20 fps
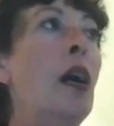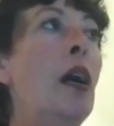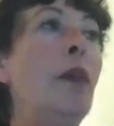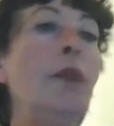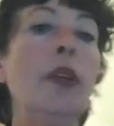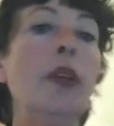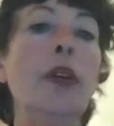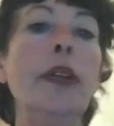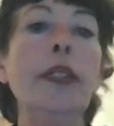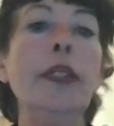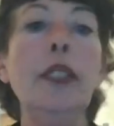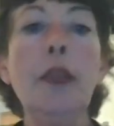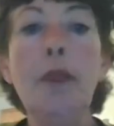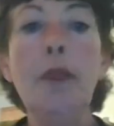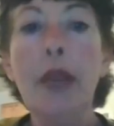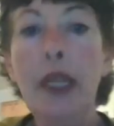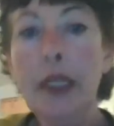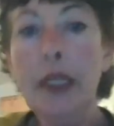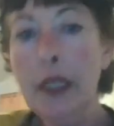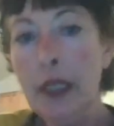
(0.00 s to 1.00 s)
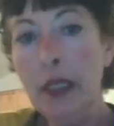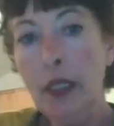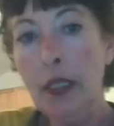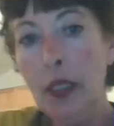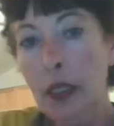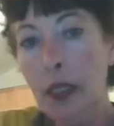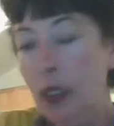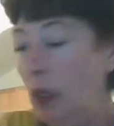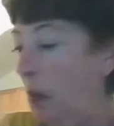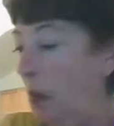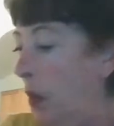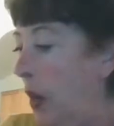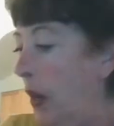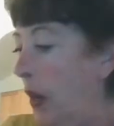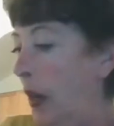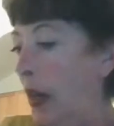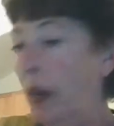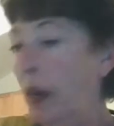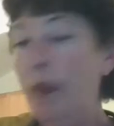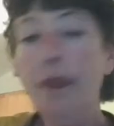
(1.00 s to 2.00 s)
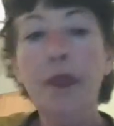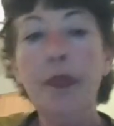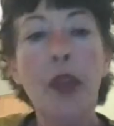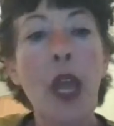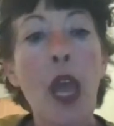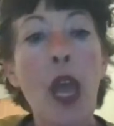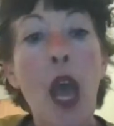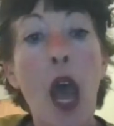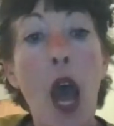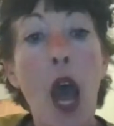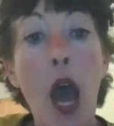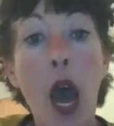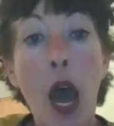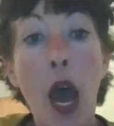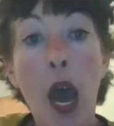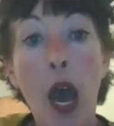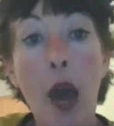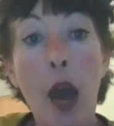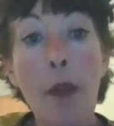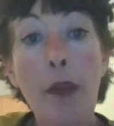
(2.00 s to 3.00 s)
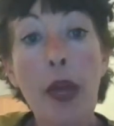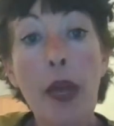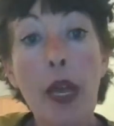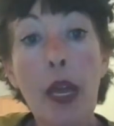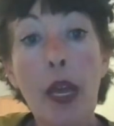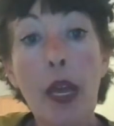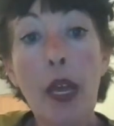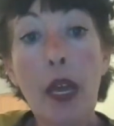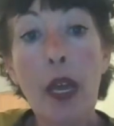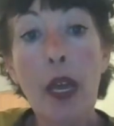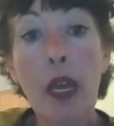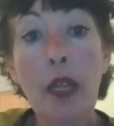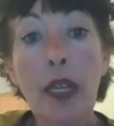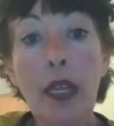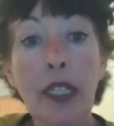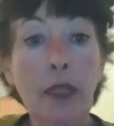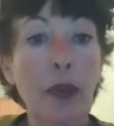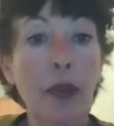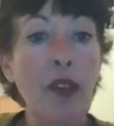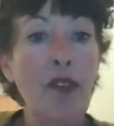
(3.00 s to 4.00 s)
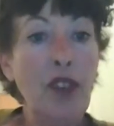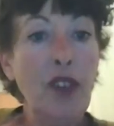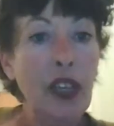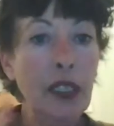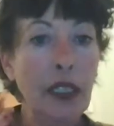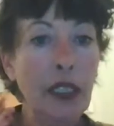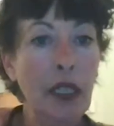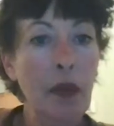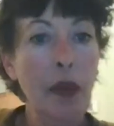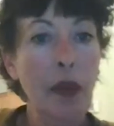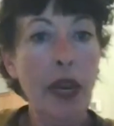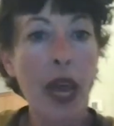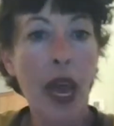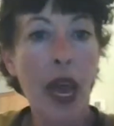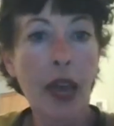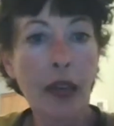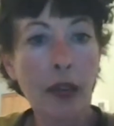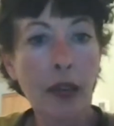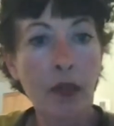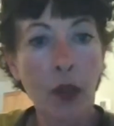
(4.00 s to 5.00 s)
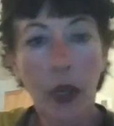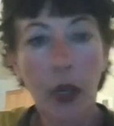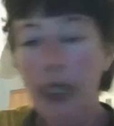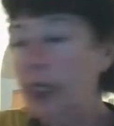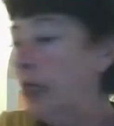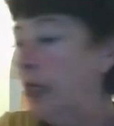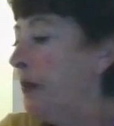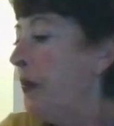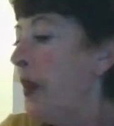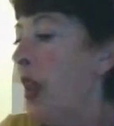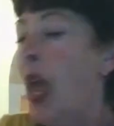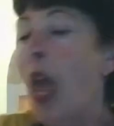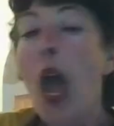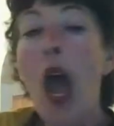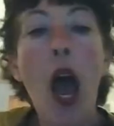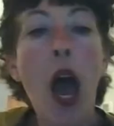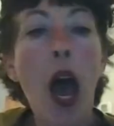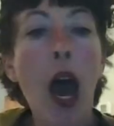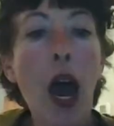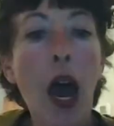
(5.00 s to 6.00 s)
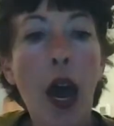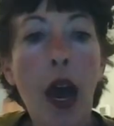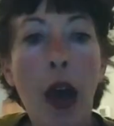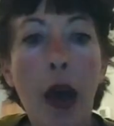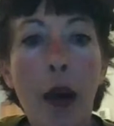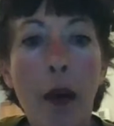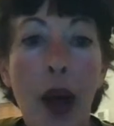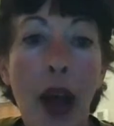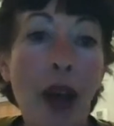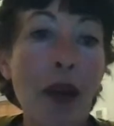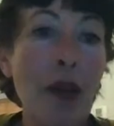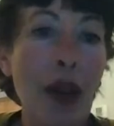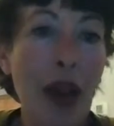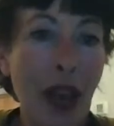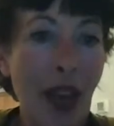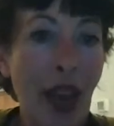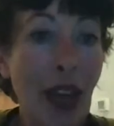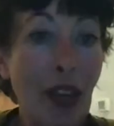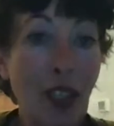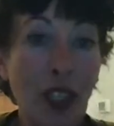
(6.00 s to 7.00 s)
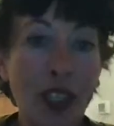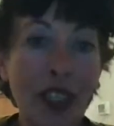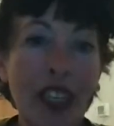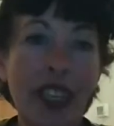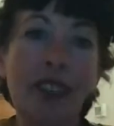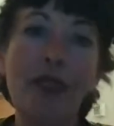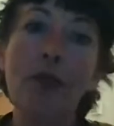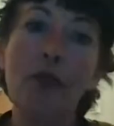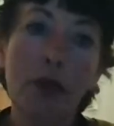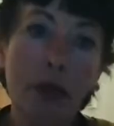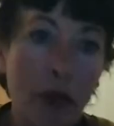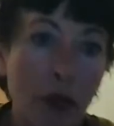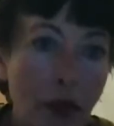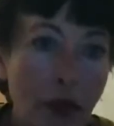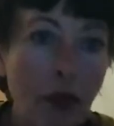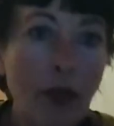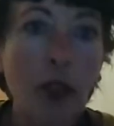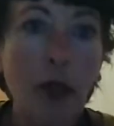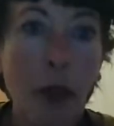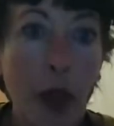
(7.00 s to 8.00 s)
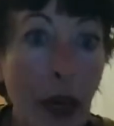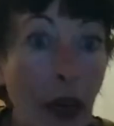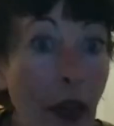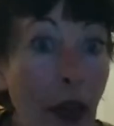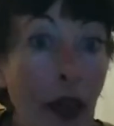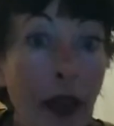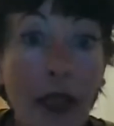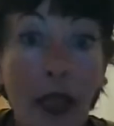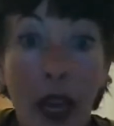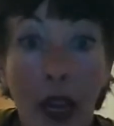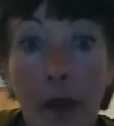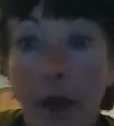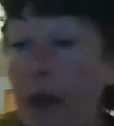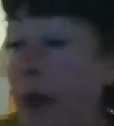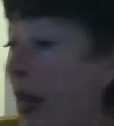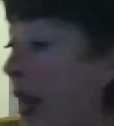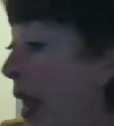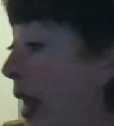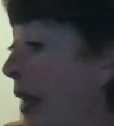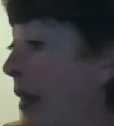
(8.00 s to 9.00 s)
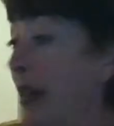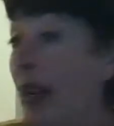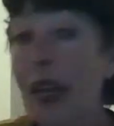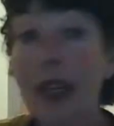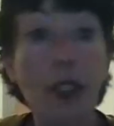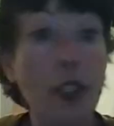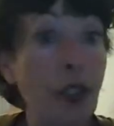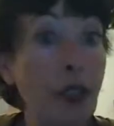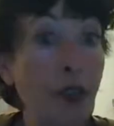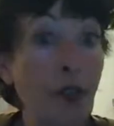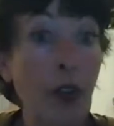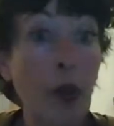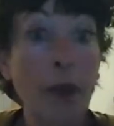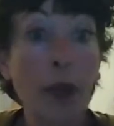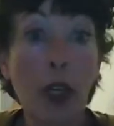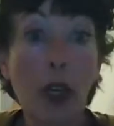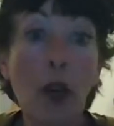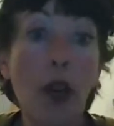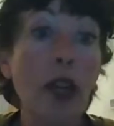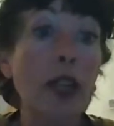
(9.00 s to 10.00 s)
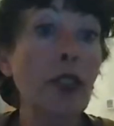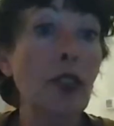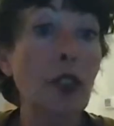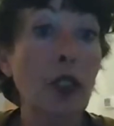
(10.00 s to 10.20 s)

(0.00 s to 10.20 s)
I'm going to Macy's tomorrow. Um, that's my fancy Manhattan voice. Uh, I, I actually spent a lot of time in Manhattan, actually from New York.